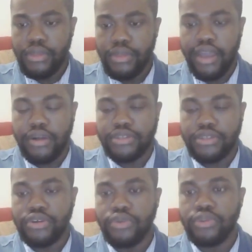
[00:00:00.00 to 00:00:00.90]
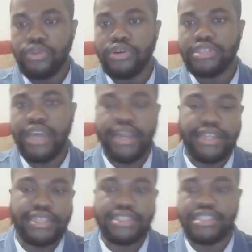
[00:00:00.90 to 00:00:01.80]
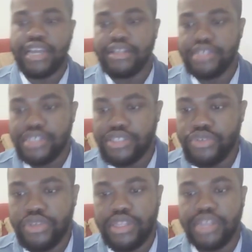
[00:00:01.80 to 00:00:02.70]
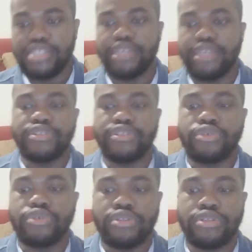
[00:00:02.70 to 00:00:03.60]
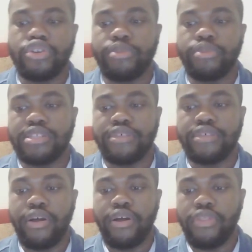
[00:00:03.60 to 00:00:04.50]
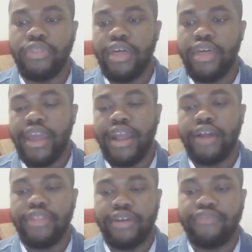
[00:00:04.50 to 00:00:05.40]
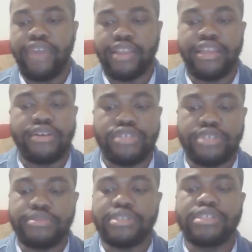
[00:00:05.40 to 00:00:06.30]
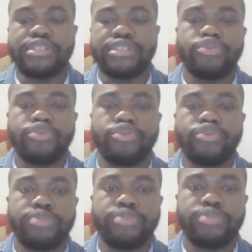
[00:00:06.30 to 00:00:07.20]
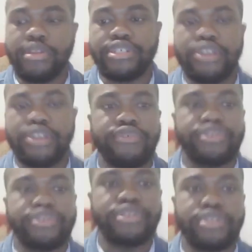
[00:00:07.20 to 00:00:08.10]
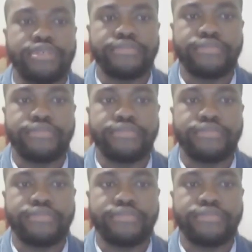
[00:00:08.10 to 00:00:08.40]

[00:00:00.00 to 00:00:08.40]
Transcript: I also looked at these challenges through the lens of the social determinants of health and how they affect the LGBTQ plus population of New Jersey.